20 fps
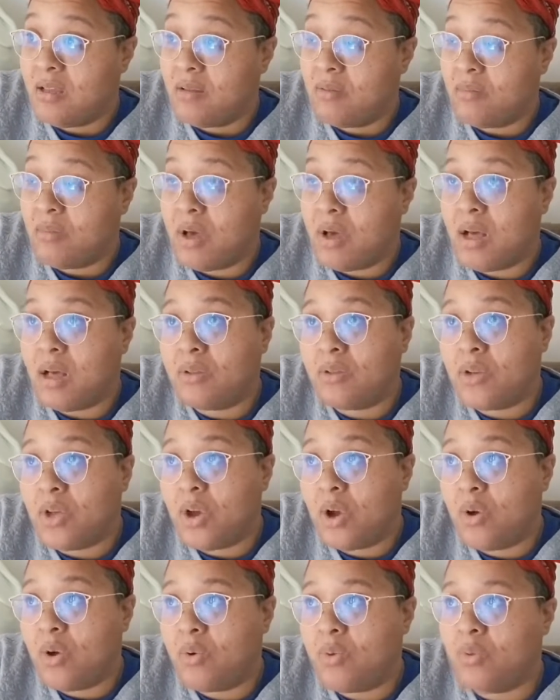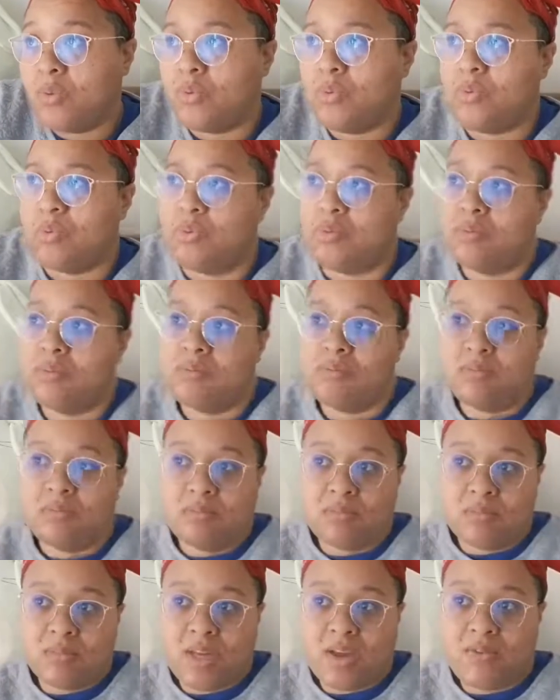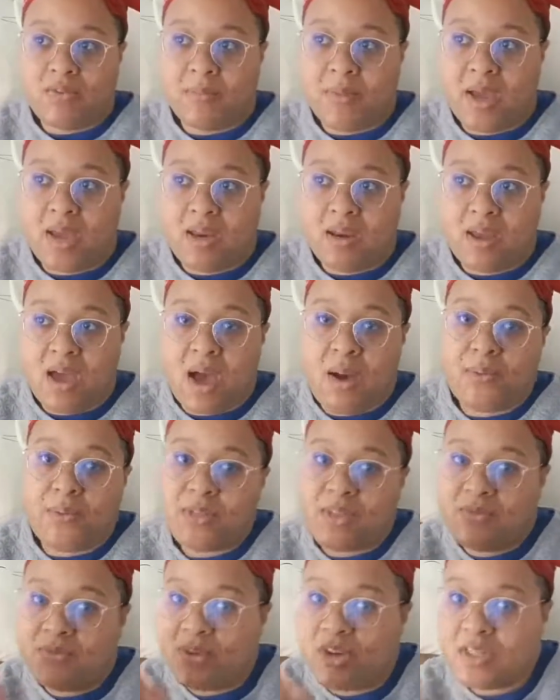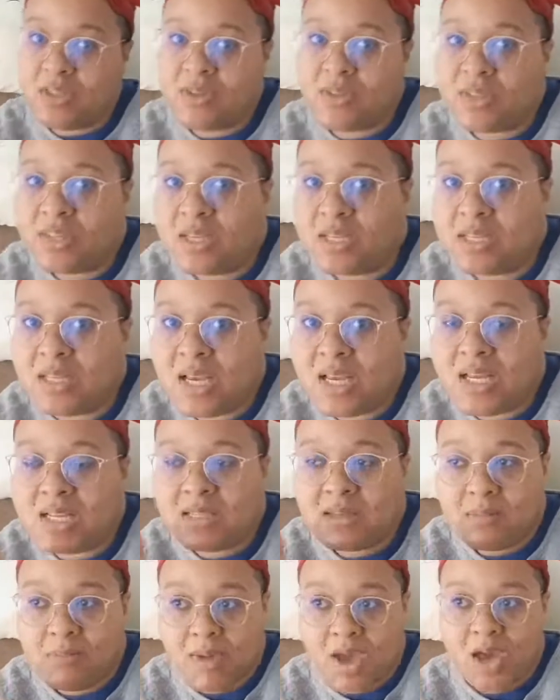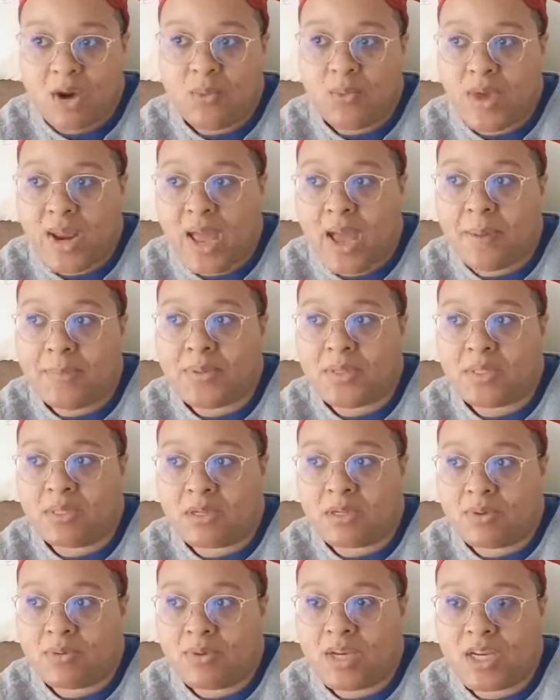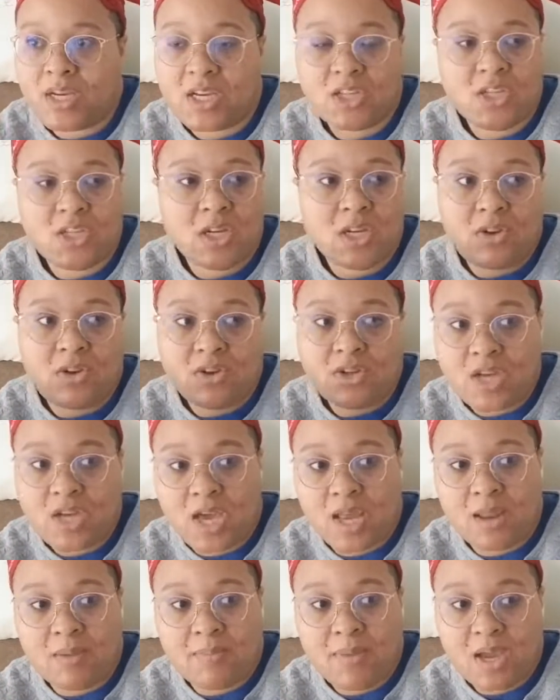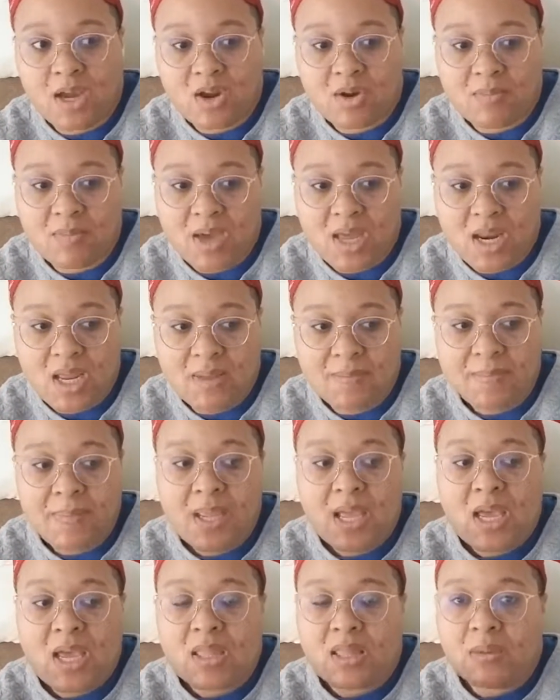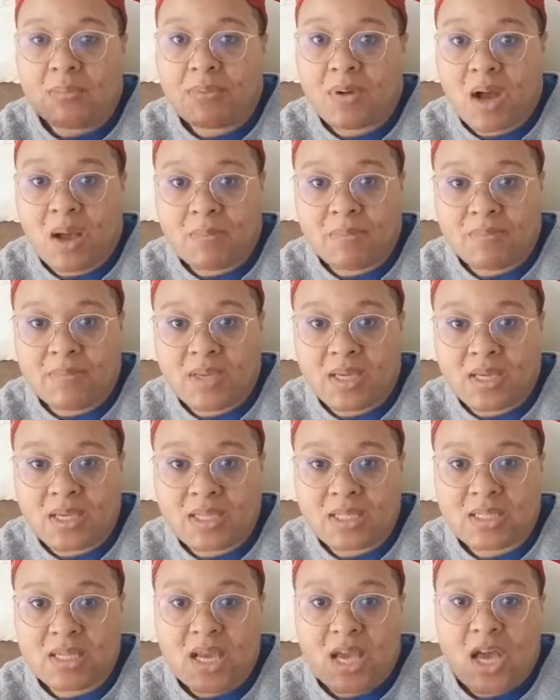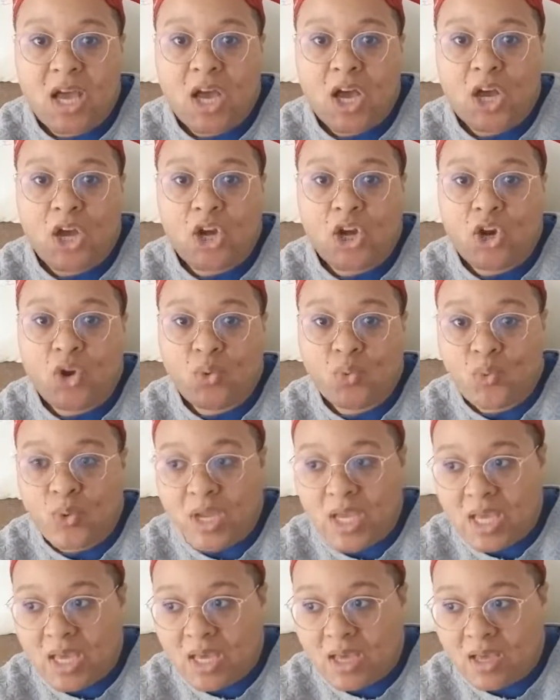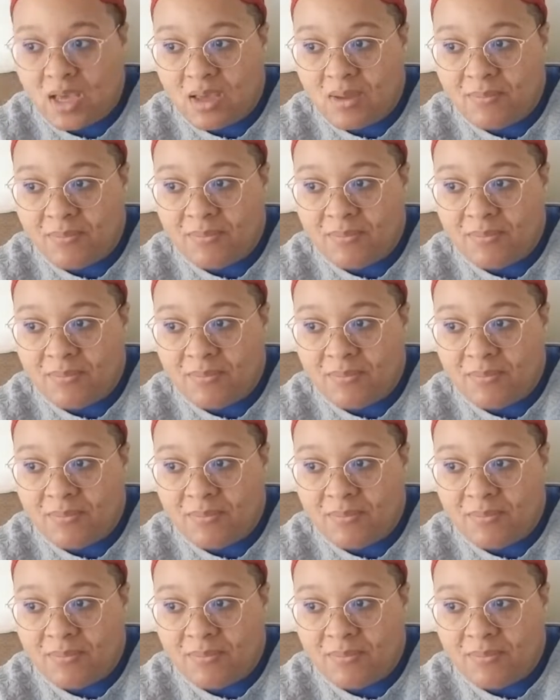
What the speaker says: Well, no, never mind. I was going to say it doesn't matter what happens in Korea because she can go to China and make her money. The problem is Korea,